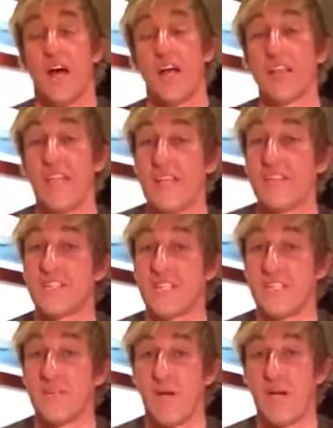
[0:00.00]
lens
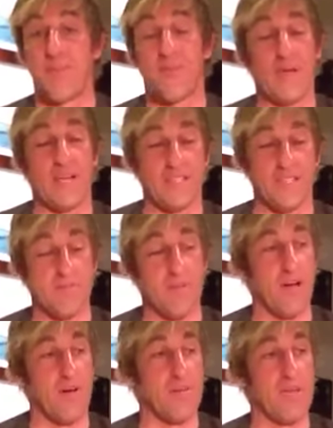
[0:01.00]
into my present
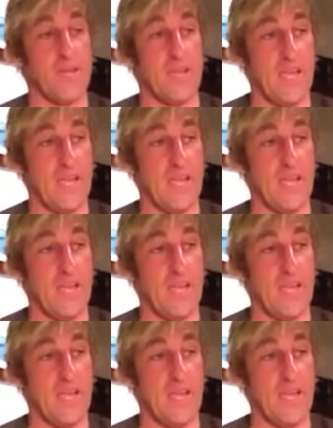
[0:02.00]
moment,